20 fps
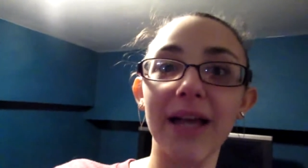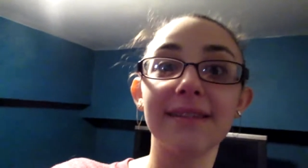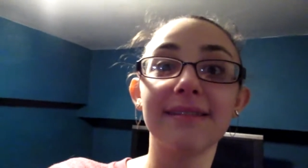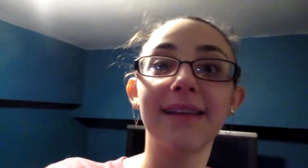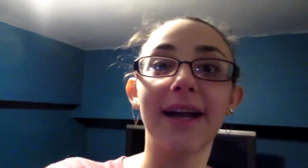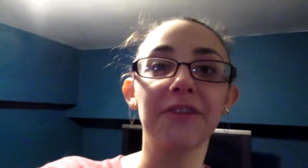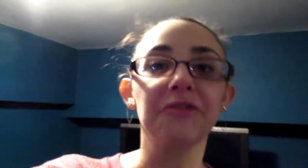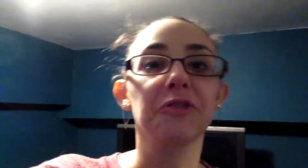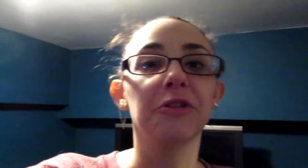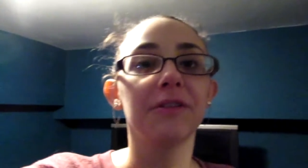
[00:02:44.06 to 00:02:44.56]

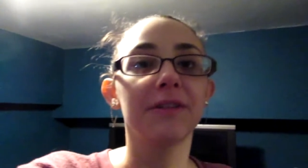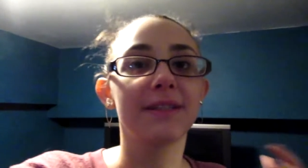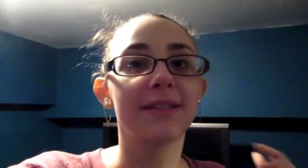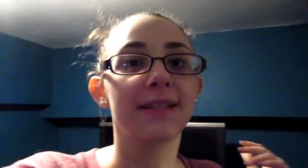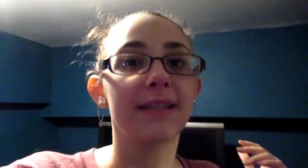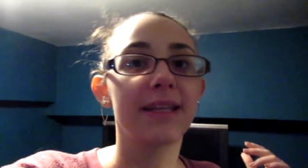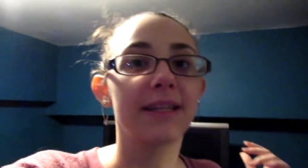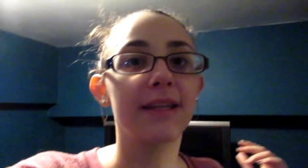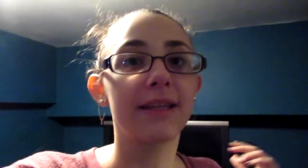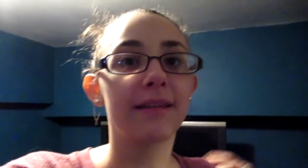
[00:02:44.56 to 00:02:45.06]
as natural as
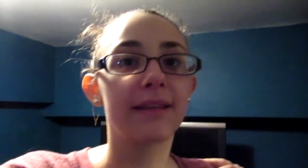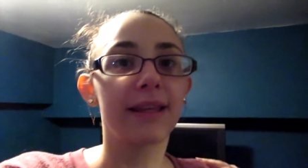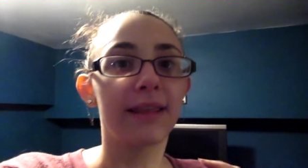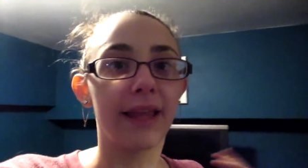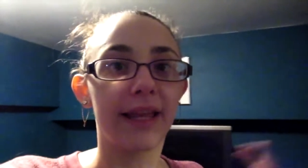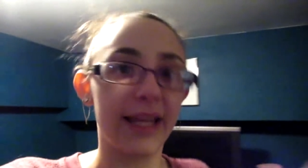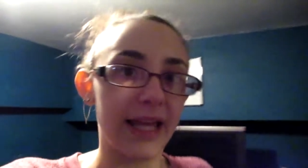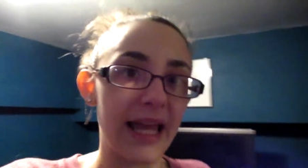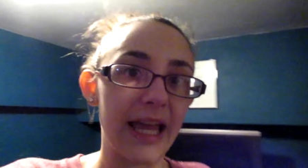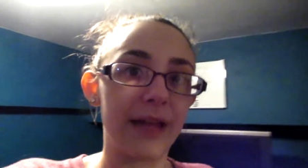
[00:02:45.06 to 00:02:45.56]
it,
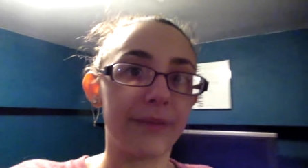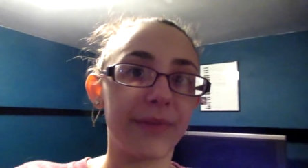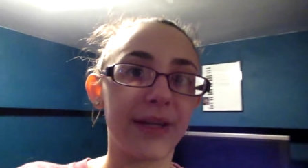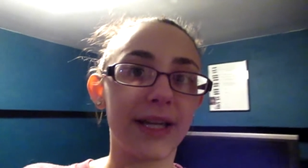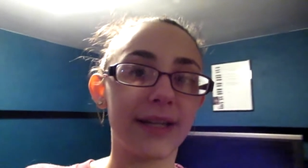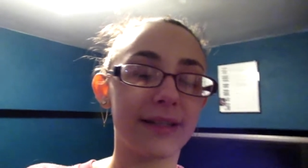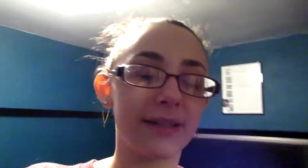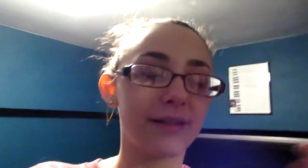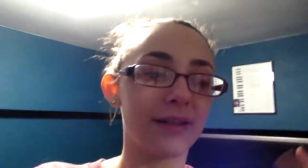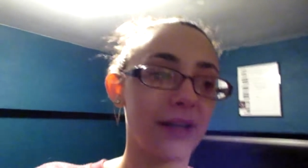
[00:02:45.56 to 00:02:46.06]
like, can
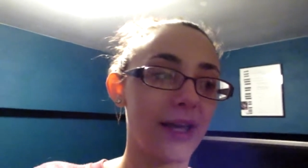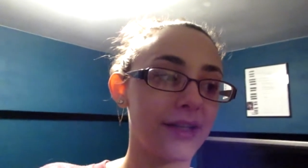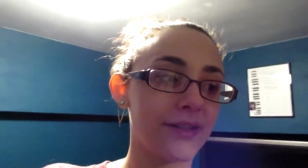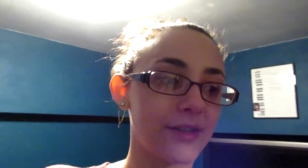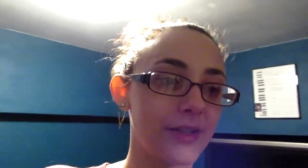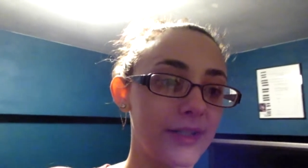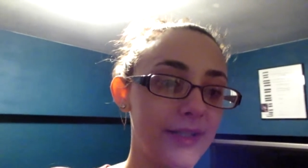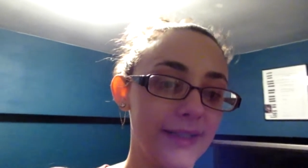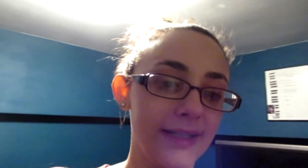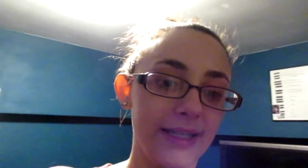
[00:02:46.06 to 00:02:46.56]
be, as
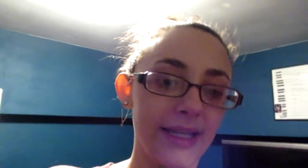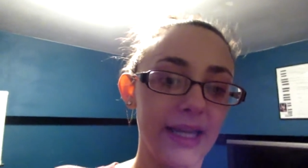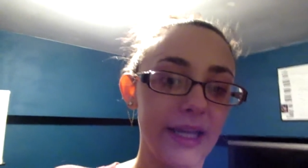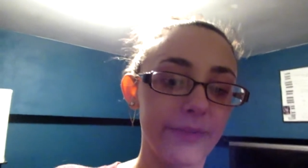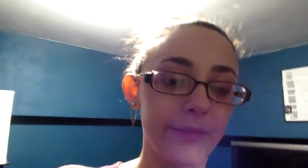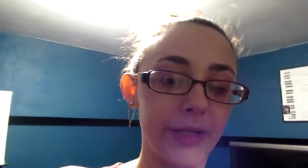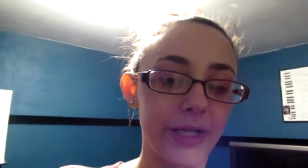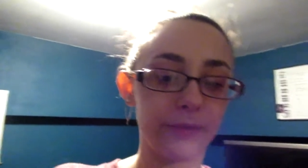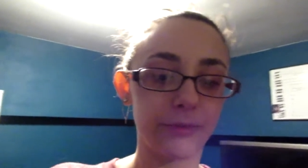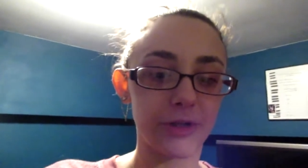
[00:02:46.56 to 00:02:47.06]
good as it
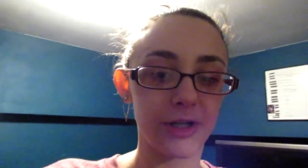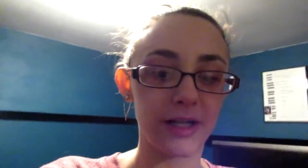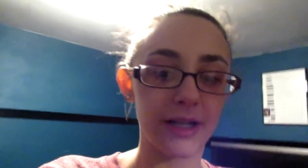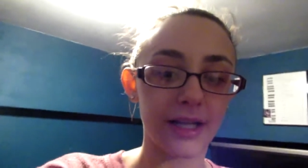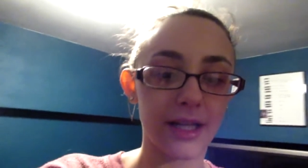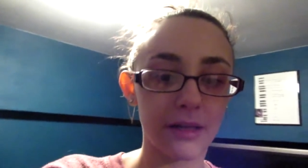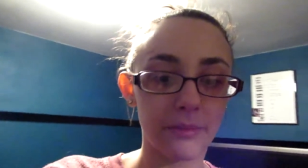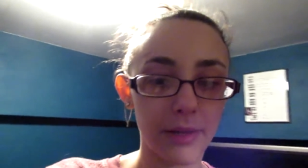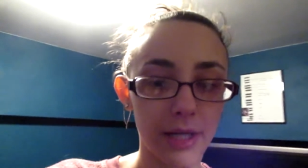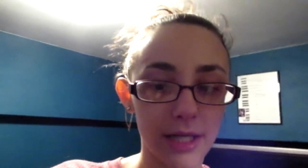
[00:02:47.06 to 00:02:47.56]
can be. I'm trying
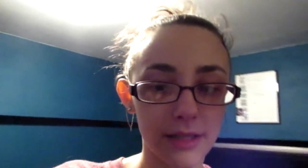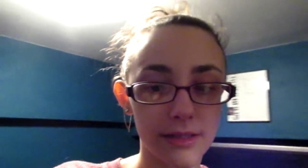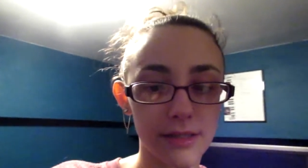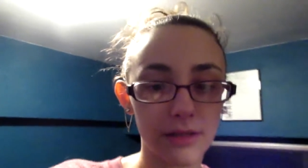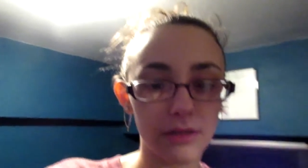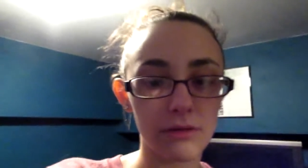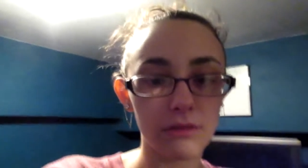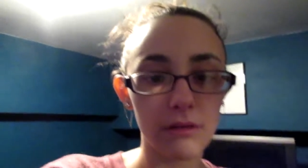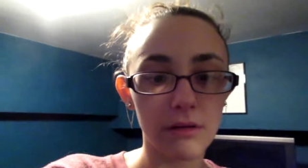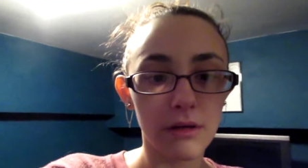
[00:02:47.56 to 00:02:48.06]
to get it back
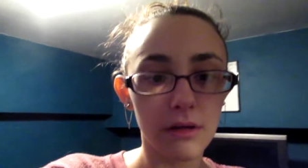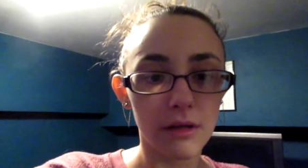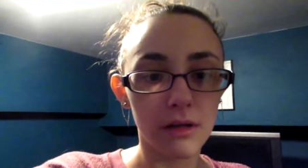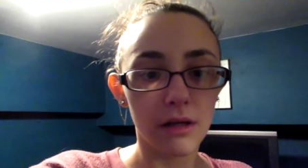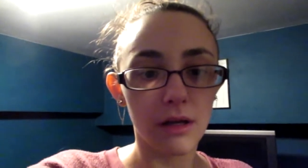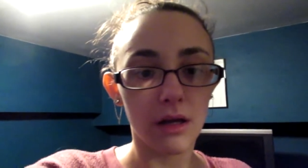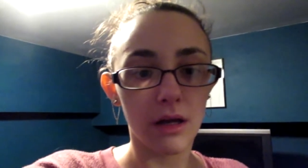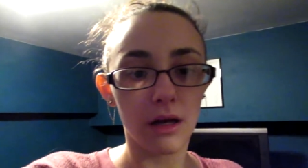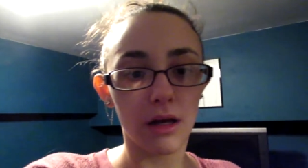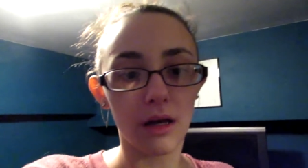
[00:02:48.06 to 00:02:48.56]
to.
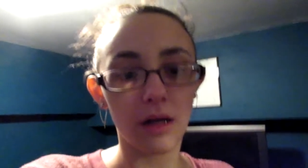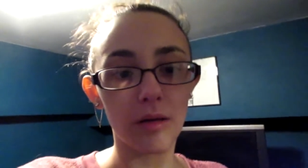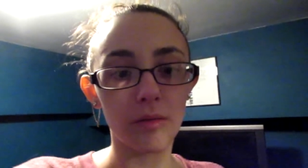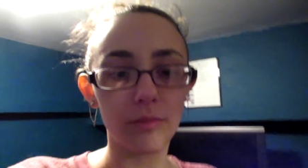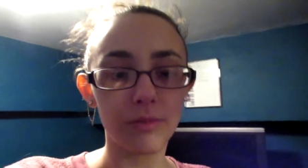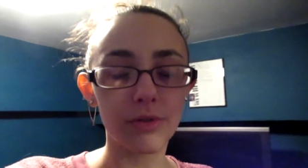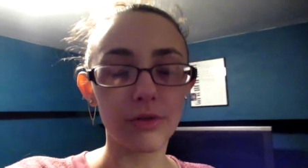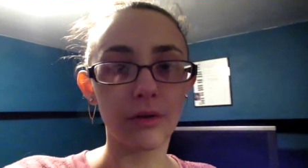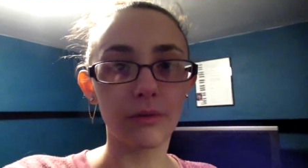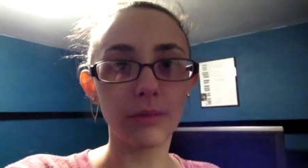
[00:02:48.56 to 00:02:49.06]

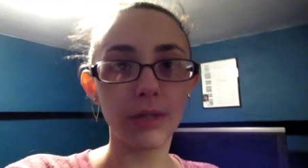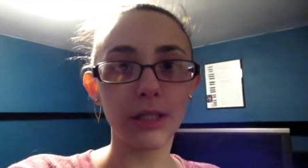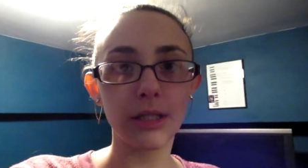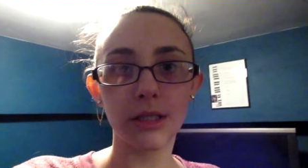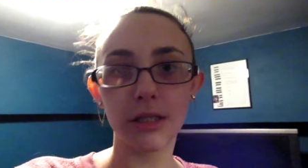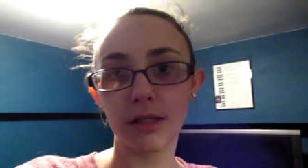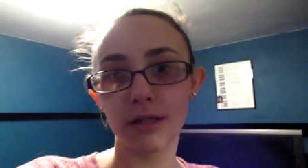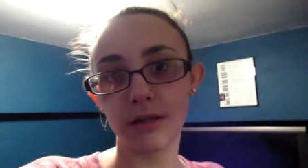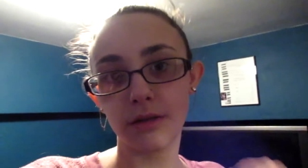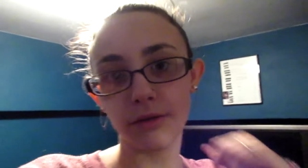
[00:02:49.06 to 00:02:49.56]
So I'm
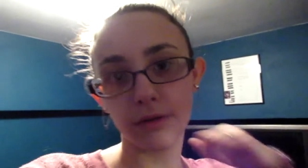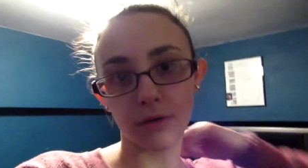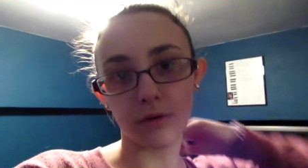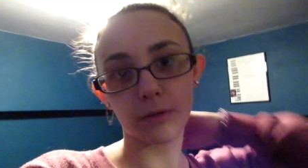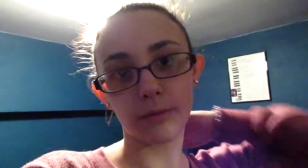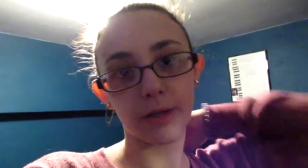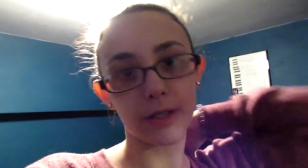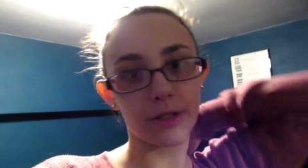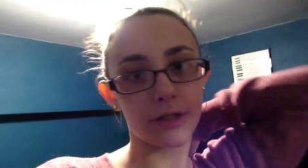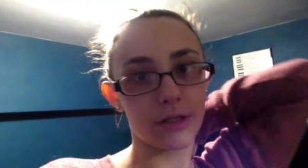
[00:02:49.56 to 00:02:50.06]
gonna just do a
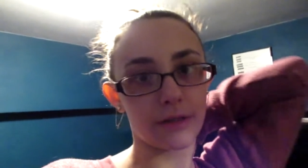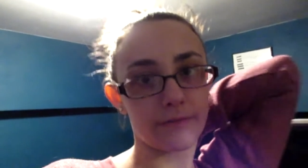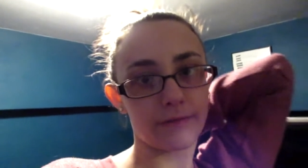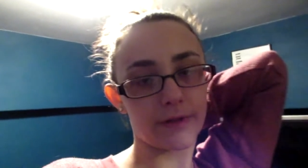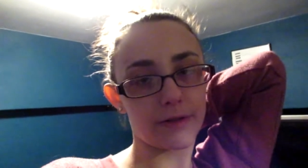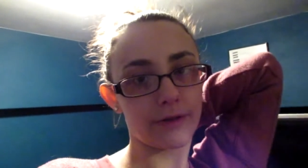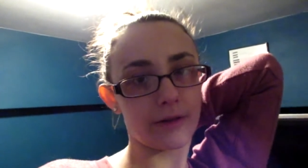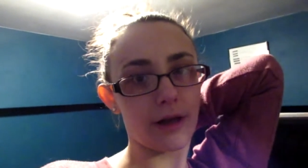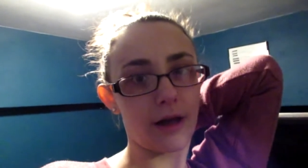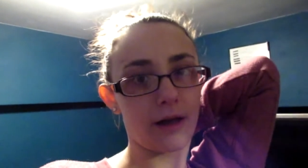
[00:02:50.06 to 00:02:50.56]
whole bunch
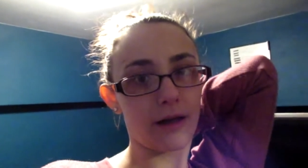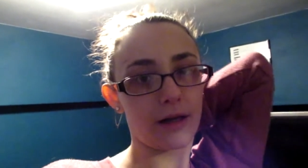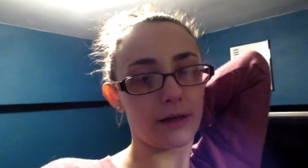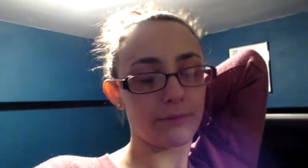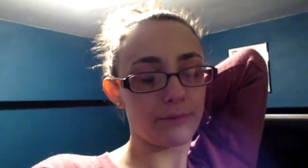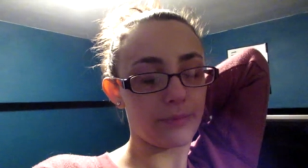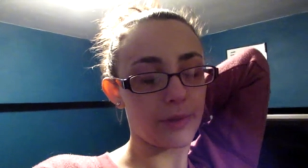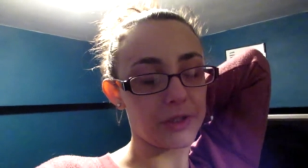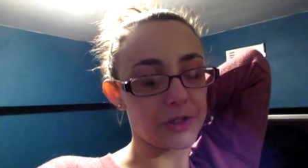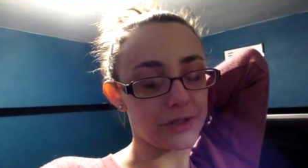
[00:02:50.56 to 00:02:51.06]
of
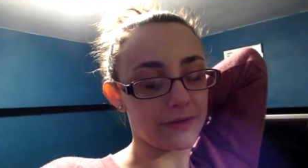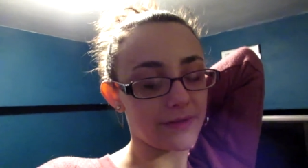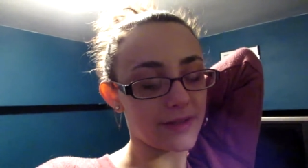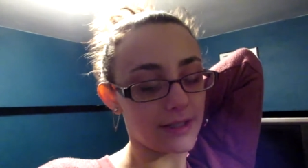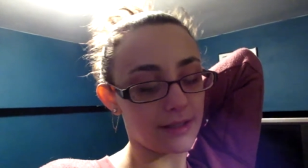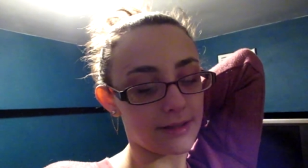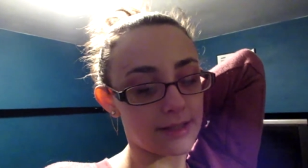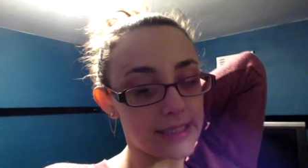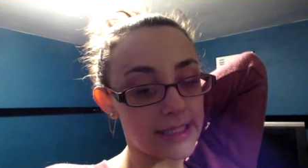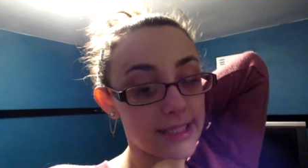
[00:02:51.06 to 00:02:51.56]

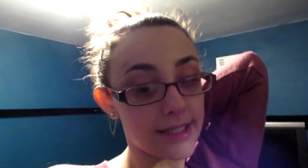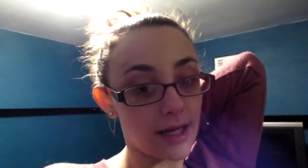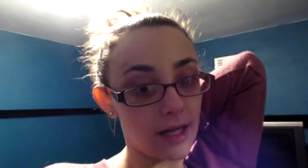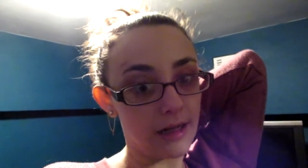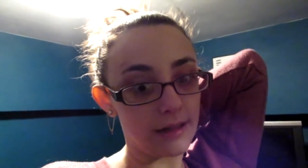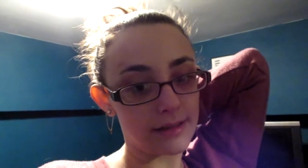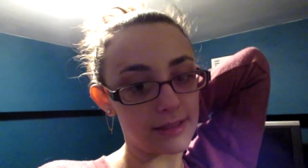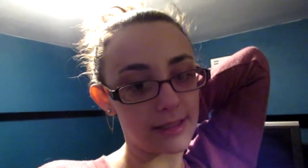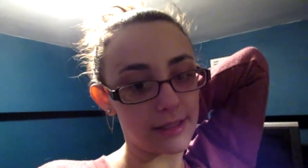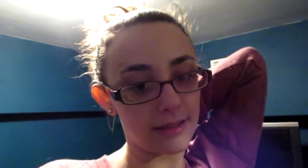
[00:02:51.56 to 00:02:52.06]

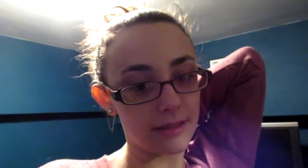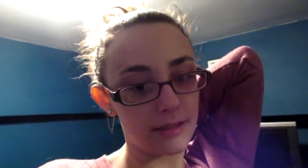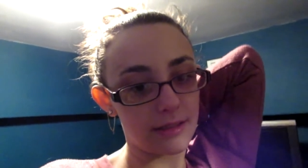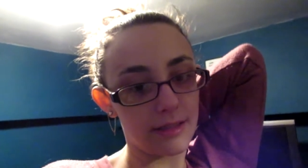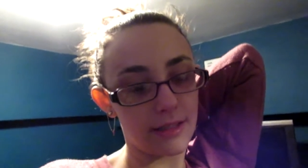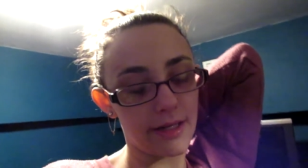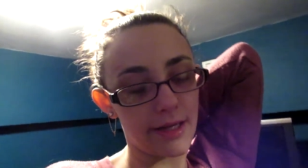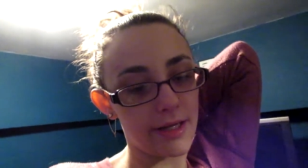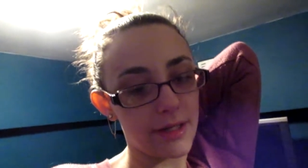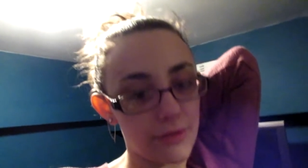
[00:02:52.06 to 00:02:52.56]
detoxing
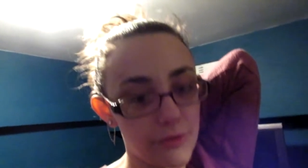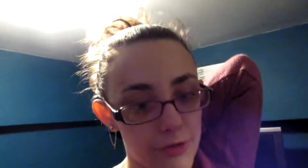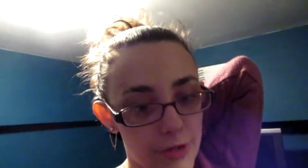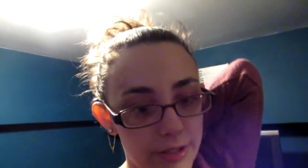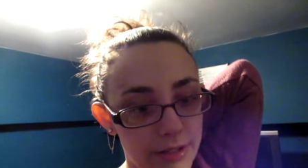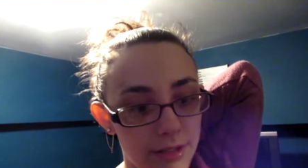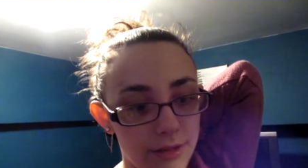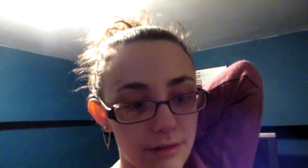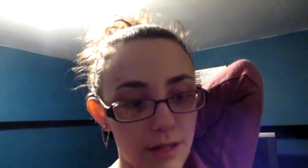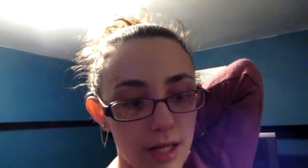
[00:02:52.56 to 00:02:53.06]
today and
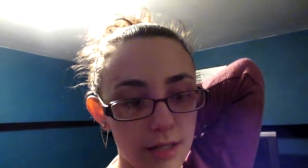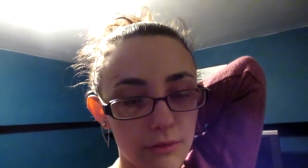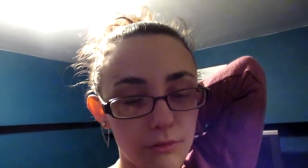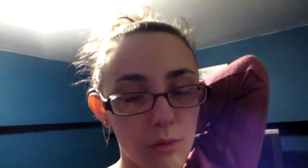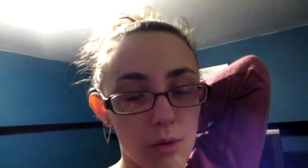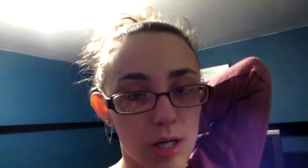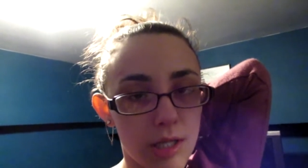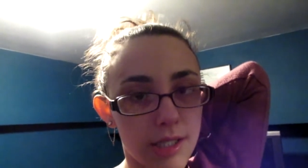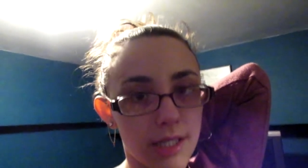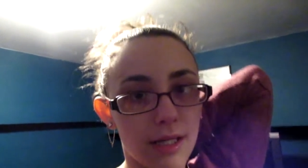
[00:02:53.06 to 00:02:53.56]
drinking a lot
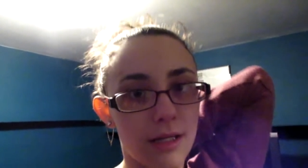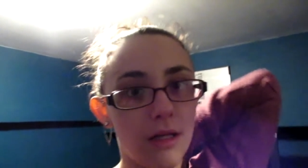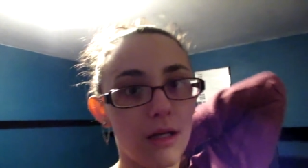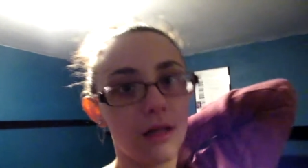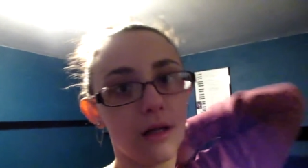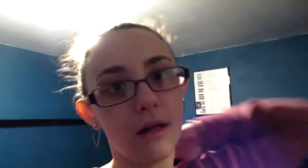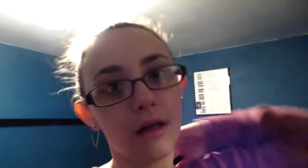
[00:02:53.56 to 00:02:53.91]
of water.